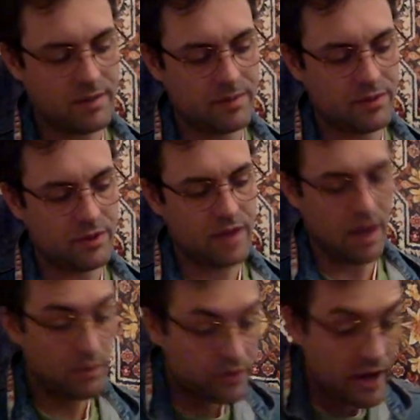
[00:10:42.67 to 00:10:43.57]
So yeah,
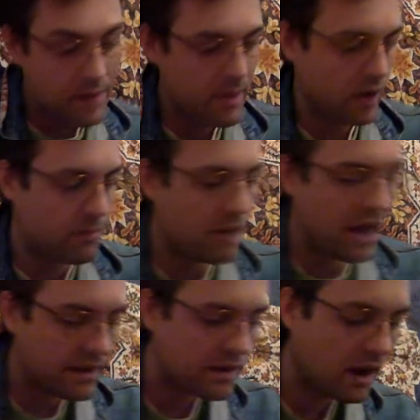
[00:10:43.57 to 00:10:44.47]
it was a nightmare,
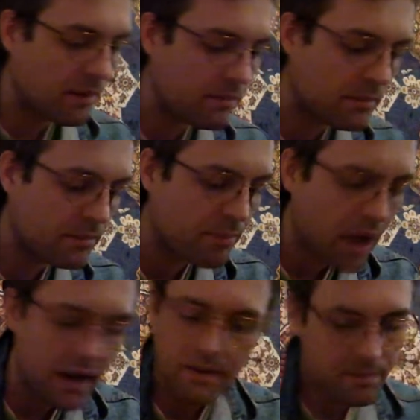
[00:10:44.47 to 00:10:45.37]
but
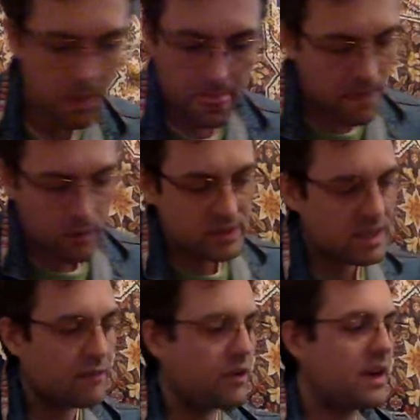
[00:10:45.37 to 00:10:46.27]
there was
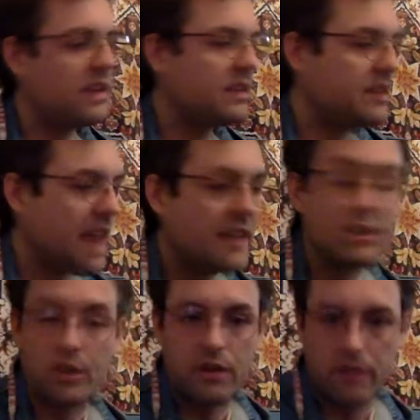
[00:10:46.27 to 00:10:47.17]
never any
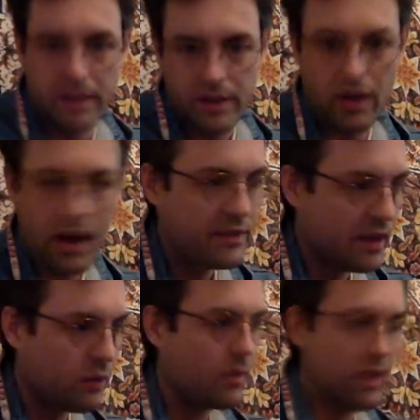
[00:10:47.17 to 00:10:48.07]
danger of, like, you know, I
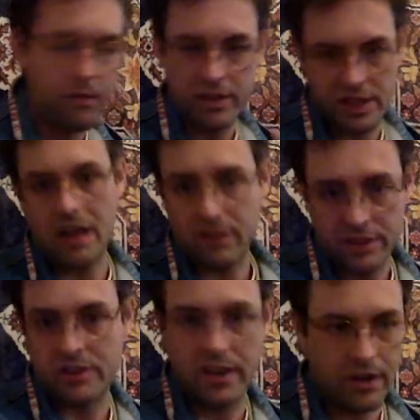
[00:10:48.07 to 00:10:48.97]
dealt with every
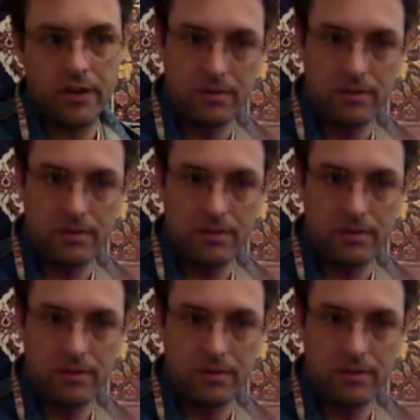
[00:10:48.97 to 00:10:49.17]
challenge there,